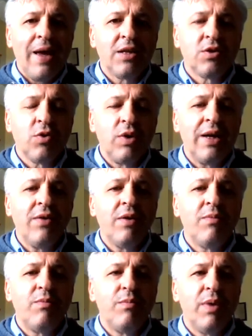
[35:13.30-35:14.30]
And so in
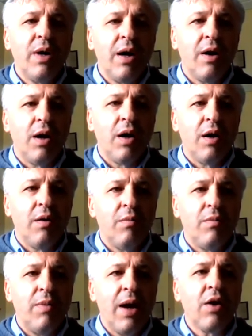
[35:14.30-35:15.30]
our
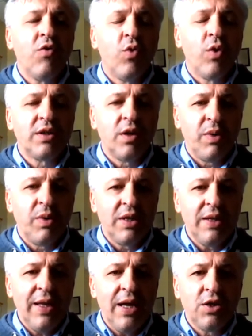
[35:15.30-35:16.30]
bag of words
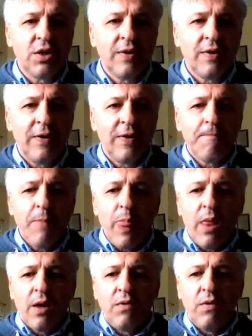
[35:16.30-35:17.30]
representation,
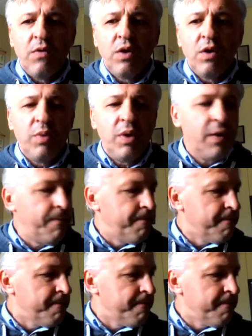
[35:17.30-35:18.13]
we will be